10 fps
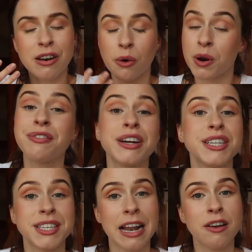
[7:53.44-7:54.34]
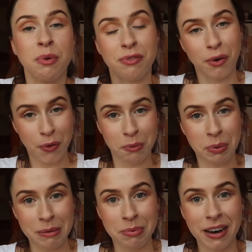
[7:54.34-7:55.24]
not only for yourself but for other
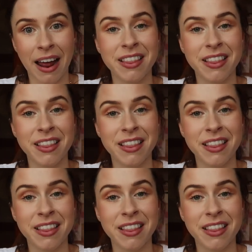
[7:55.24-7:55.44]
people,